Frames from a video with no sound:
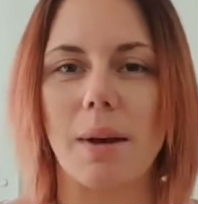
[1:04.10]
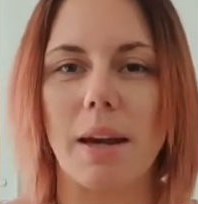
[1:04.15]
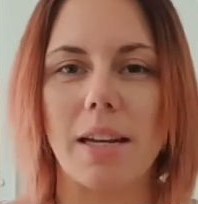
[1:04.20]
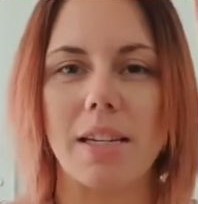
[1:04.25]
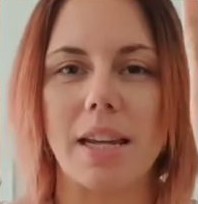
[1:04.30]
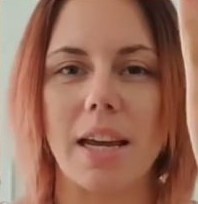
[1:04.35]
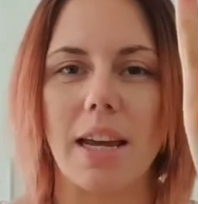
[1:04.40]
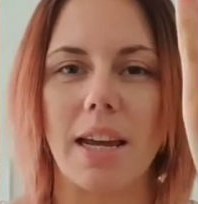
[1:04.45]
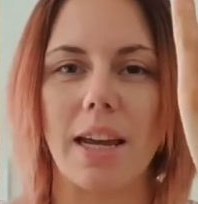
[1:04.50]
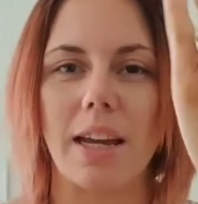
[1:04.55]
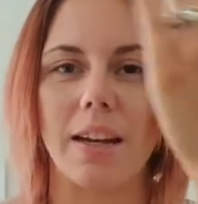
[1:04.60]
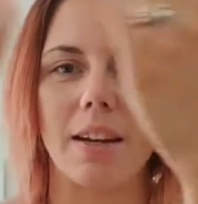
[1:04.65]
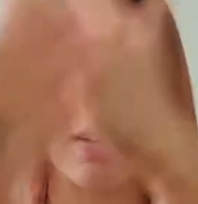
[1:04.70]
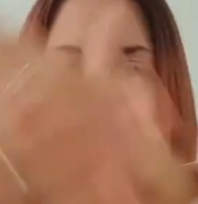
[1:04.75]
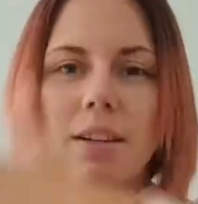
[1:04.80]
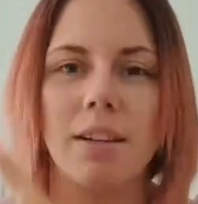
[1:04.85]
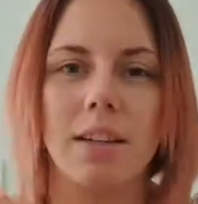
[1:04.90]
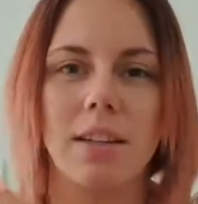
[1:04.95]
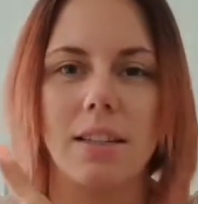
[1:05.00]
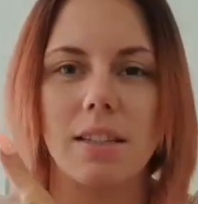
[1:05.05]
my tan.
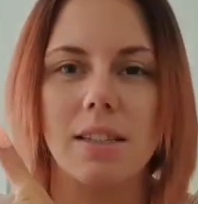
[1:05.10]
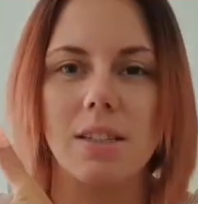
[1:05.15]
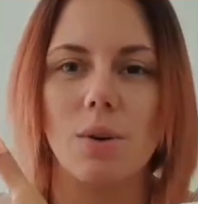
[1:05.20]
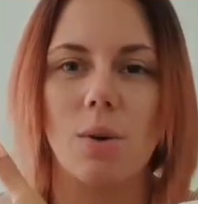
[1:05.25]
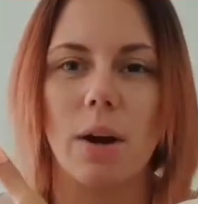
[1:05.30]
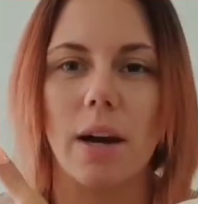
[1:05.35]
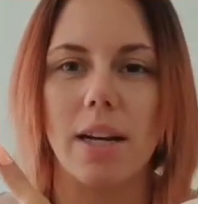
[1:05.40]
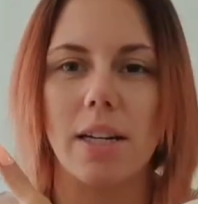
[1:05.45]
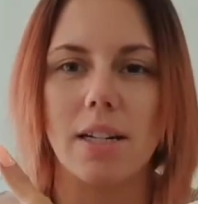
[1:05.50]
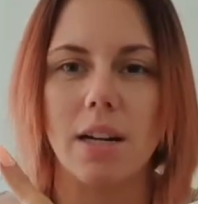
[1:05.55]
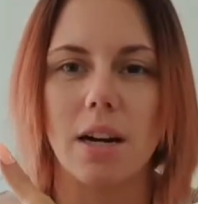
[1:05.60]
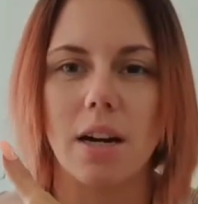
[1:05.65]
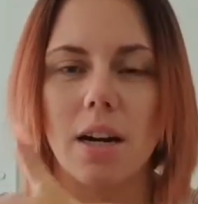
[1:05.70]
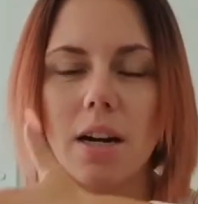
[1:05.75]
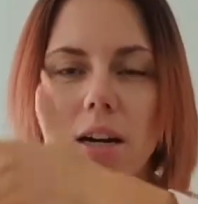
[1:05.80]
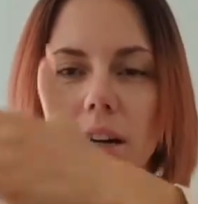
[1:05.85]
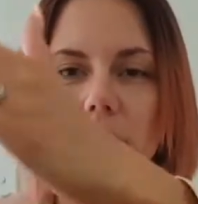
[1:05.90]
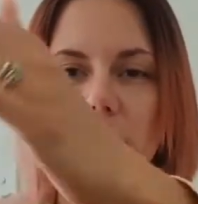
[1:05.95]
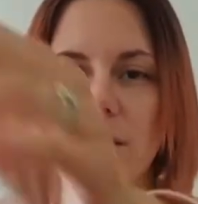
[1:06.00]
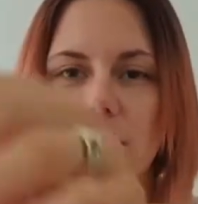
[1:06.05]
It's quite
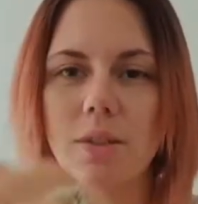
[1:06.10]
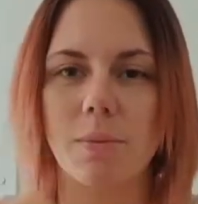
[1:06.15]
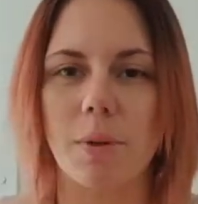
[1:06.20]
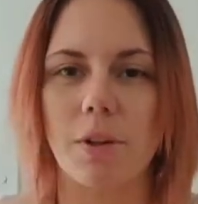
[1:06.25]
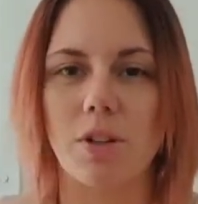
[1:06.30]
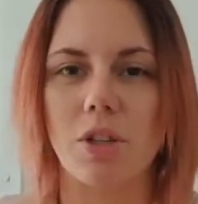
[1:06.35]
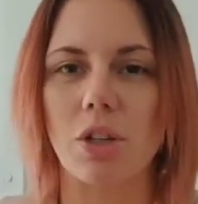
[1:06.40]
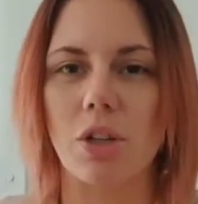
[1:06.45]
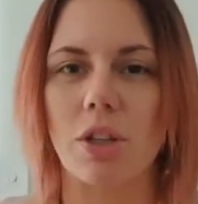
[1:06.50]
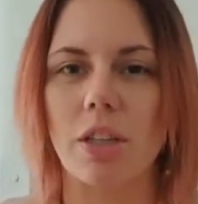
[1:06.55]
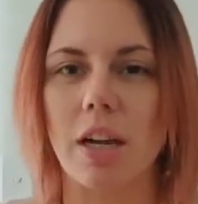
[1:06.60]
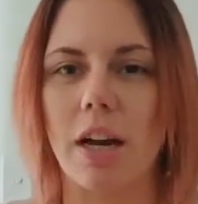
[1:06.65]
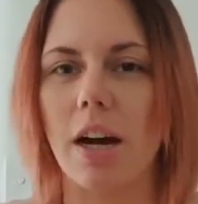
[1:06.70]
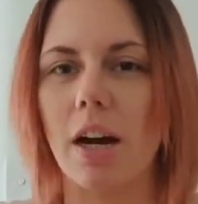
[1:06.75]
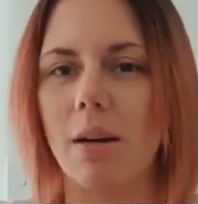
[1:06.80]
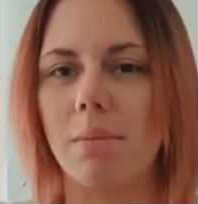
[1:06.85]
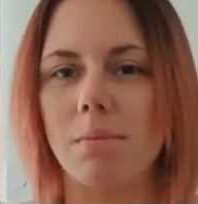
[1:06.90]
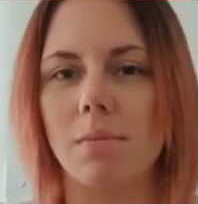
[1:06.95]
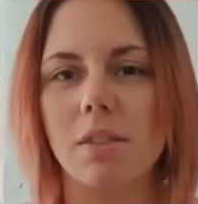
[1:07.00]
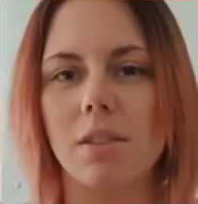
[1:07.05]
dark, especially on the
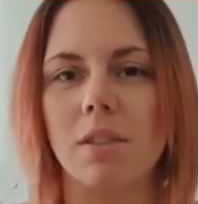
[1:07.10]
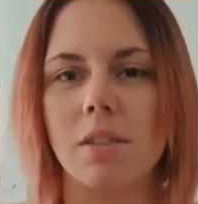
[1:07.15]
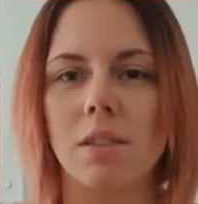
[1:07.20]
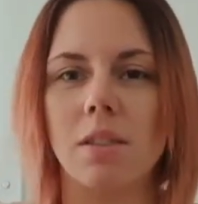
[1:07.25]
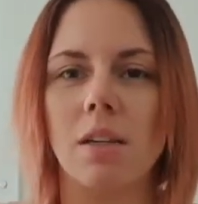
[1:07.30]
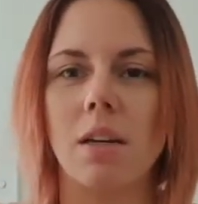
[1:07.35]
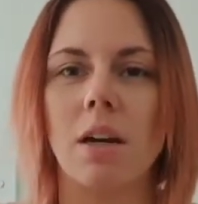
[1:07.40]
arms.